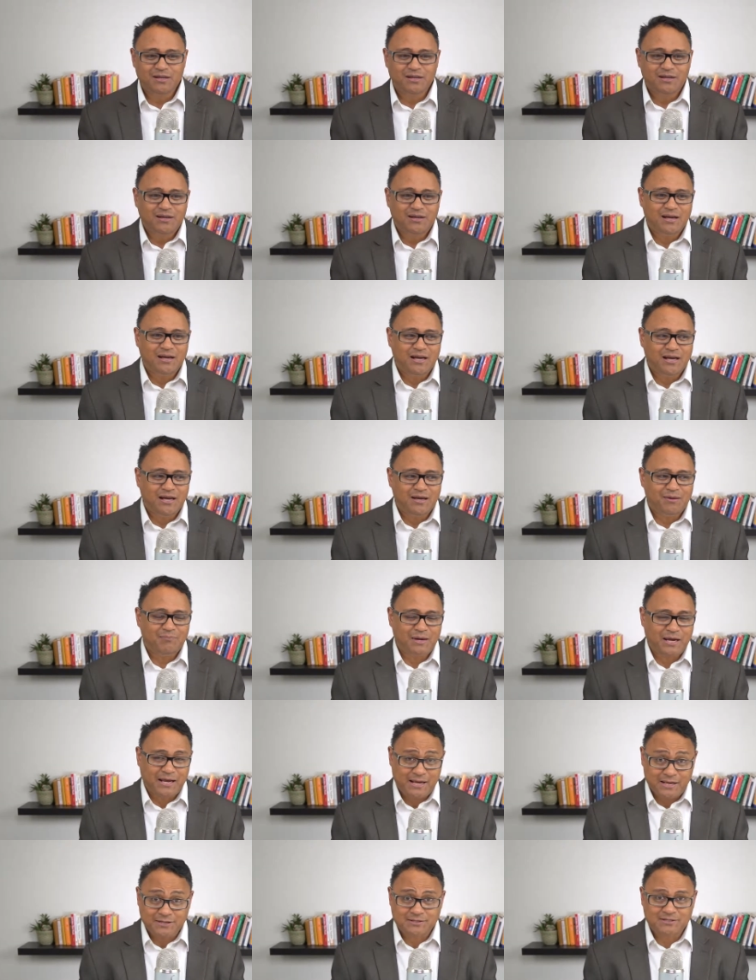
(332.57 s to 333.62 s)
My
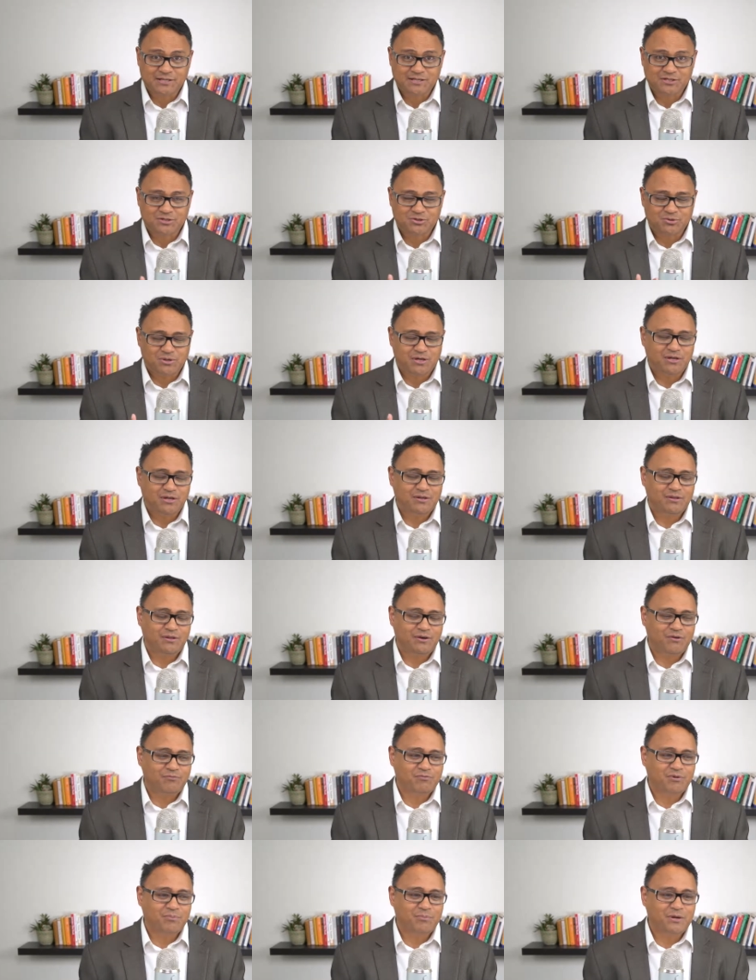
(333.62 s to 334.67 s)
ancestry, they're
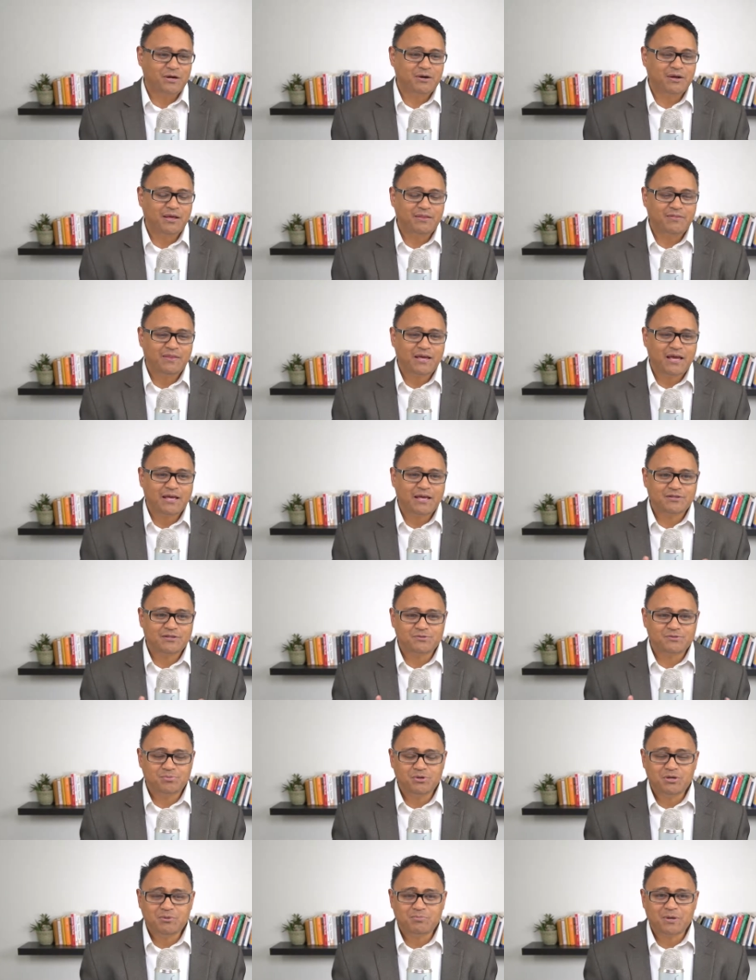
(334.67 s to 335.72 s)
from there, and they have this
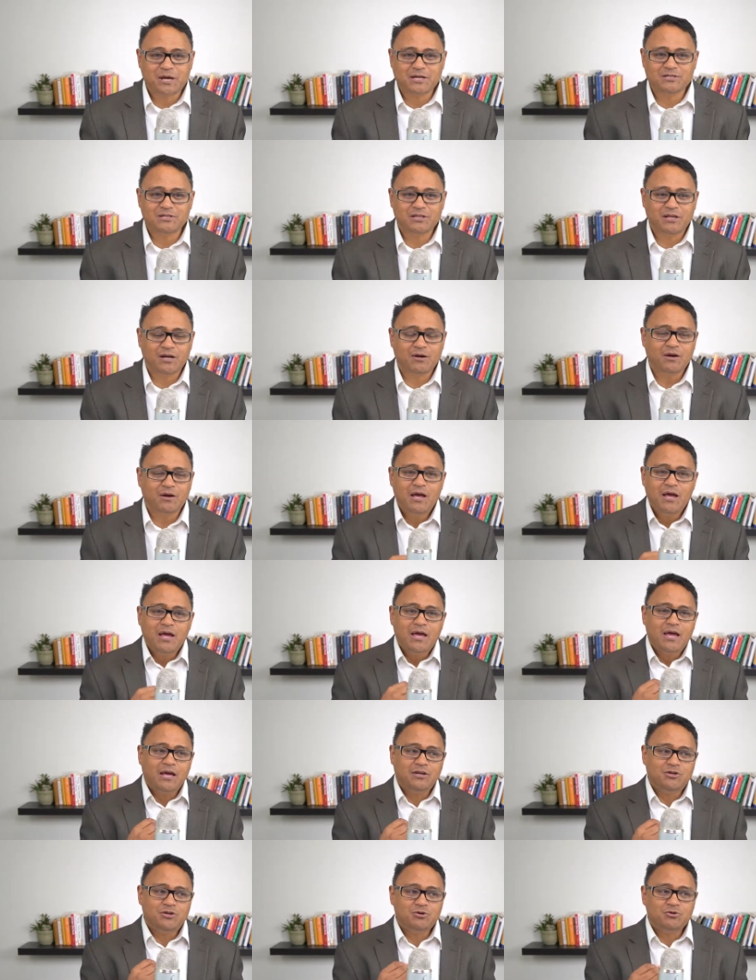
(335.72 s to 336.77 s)
beauty pageant there, and
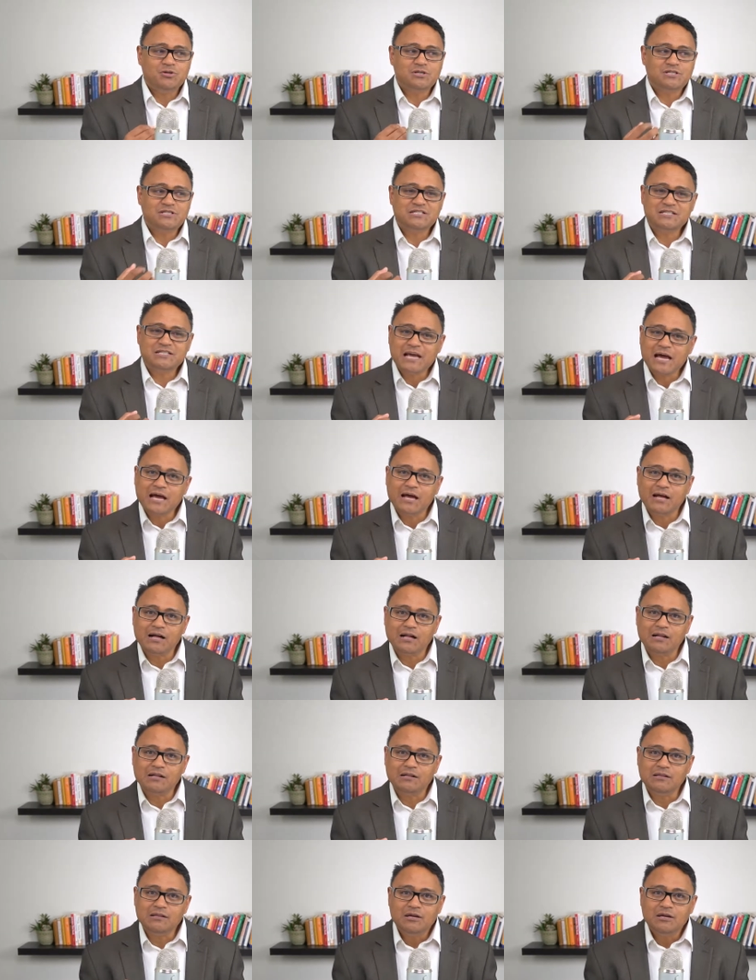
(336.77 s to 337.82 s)
you could
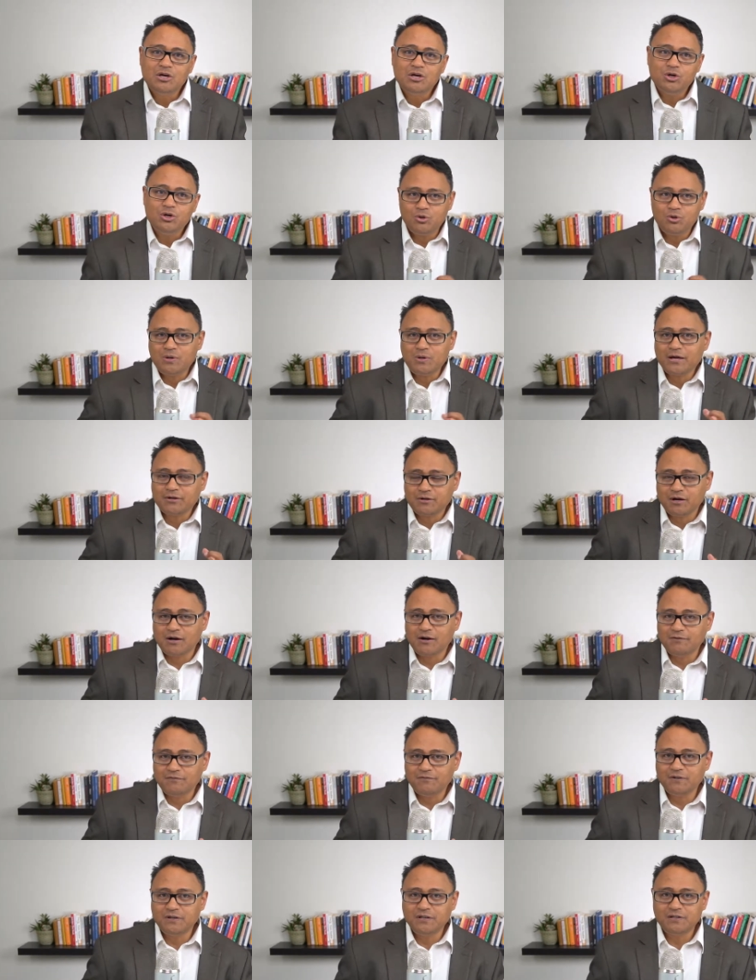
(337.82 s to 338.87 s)
tell who had
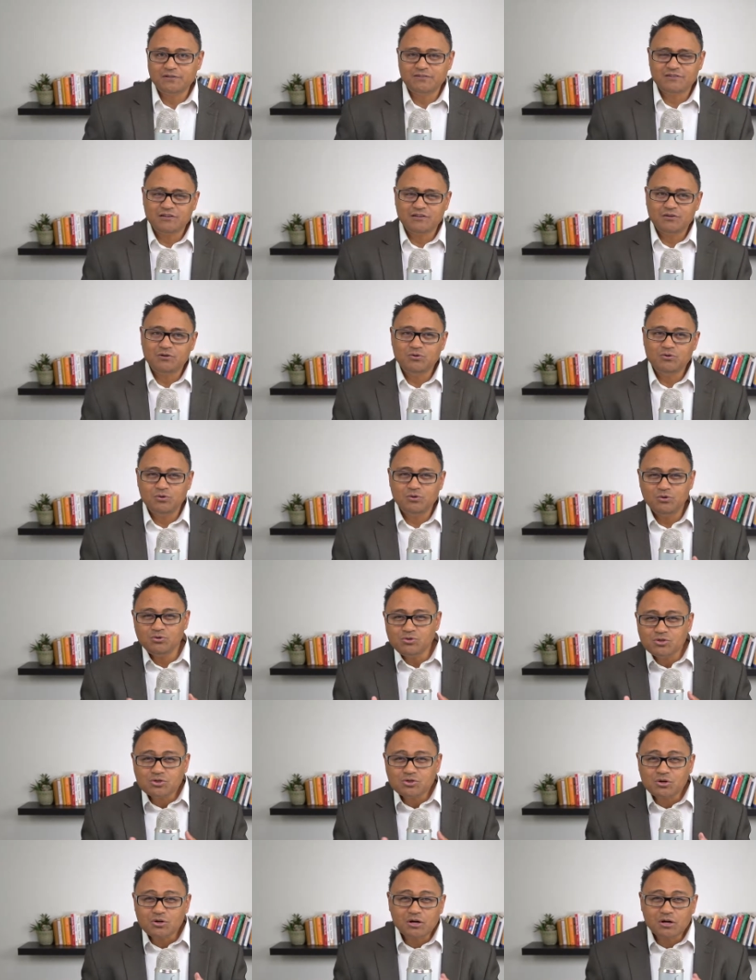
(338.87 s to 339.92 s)
confidence and who
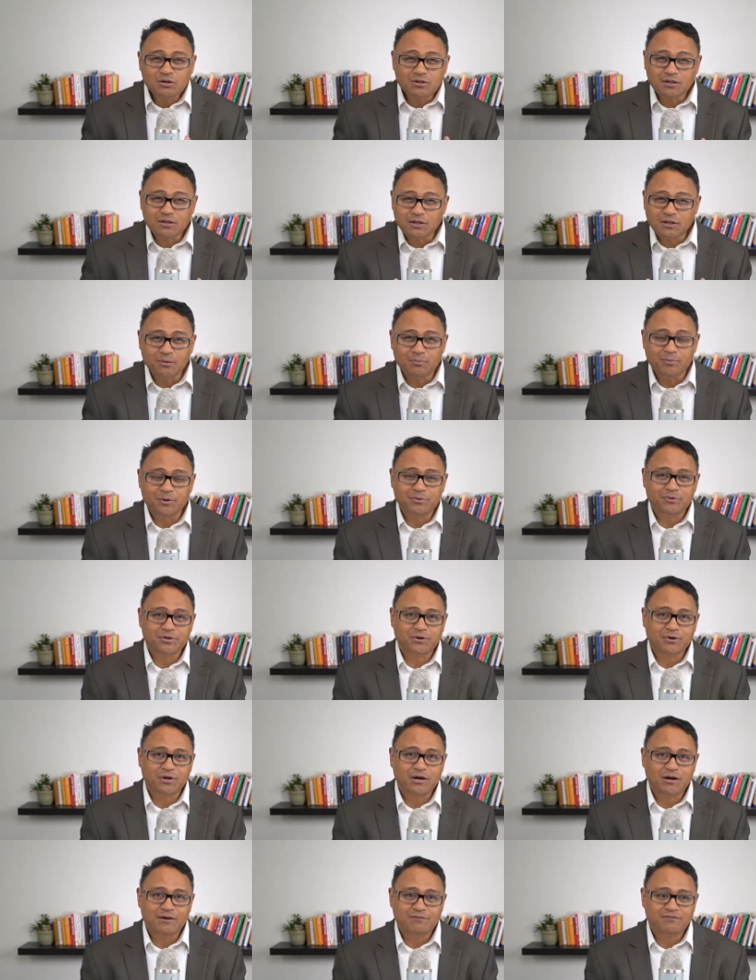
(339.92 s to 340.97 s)
struggled a little bit with their
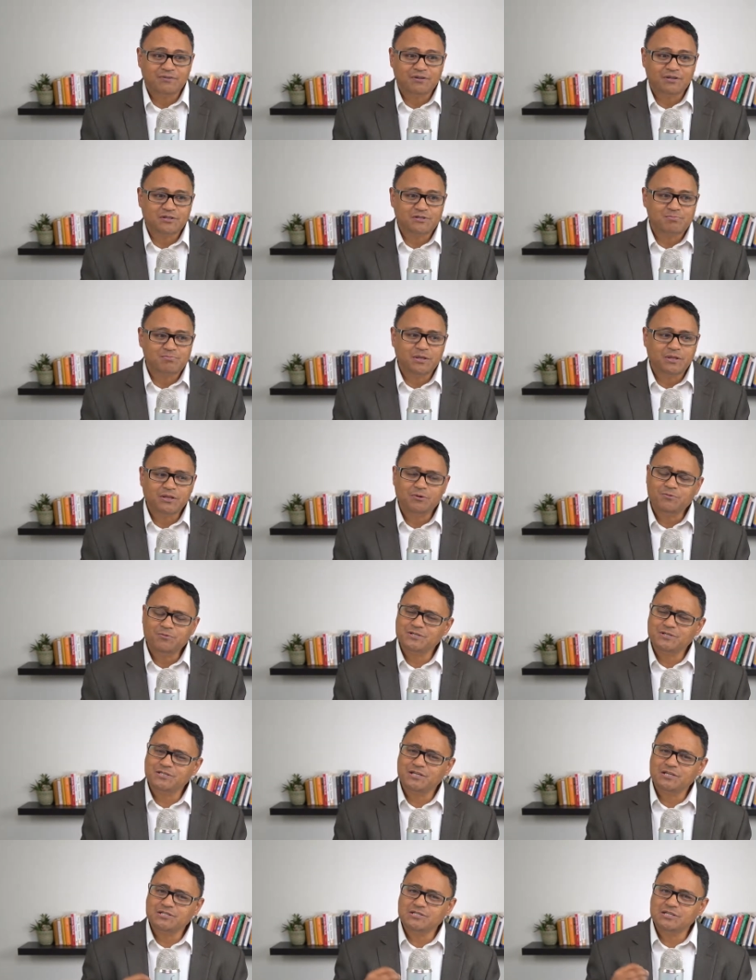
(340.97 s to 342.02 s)
confidence, but there was
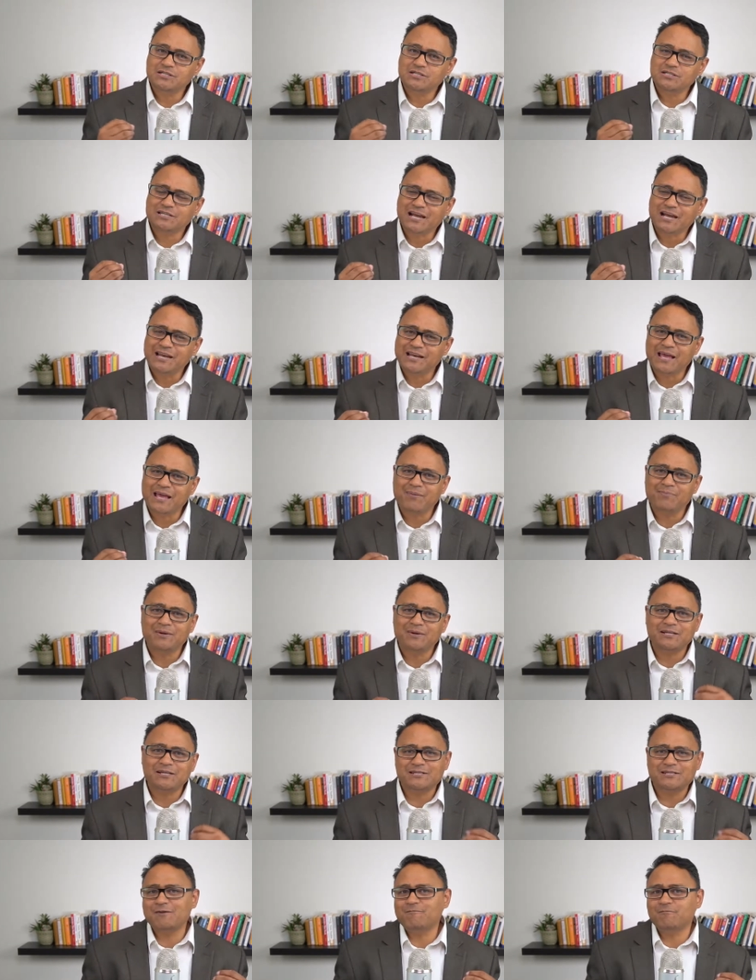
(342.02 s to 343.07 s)
such a dynamic
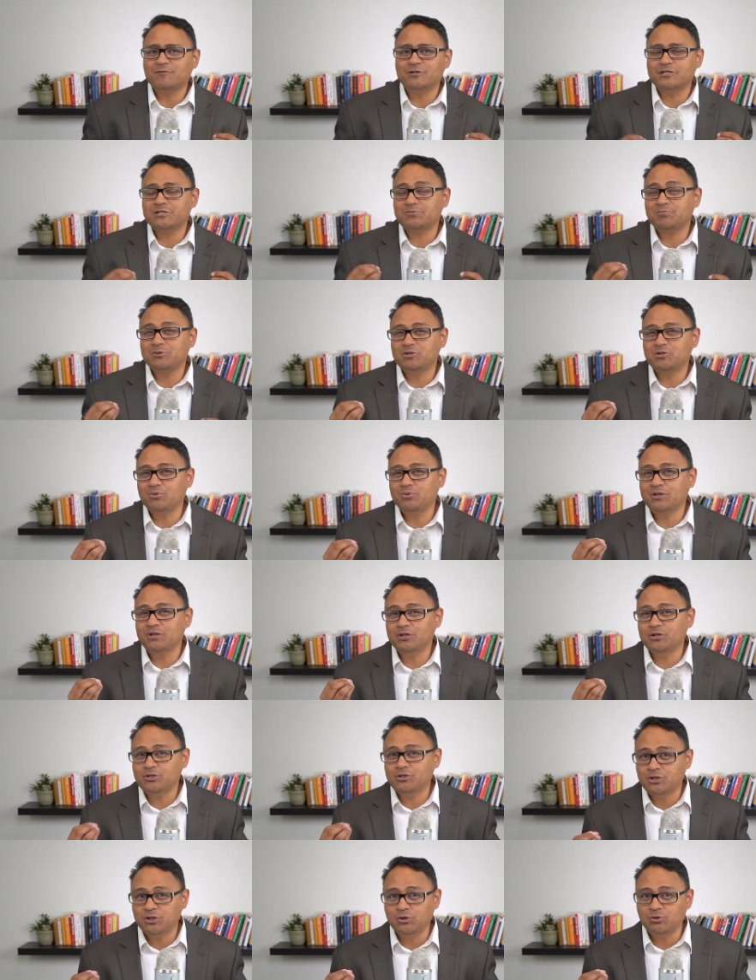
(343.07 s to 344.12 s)
difference between the
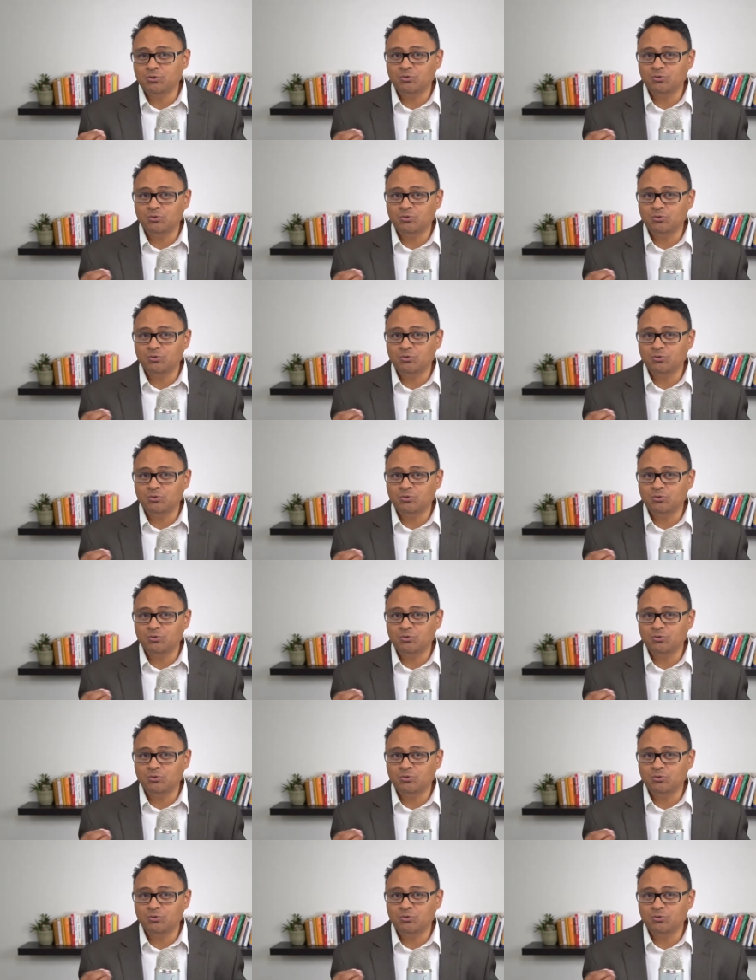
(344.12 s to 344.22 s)
two,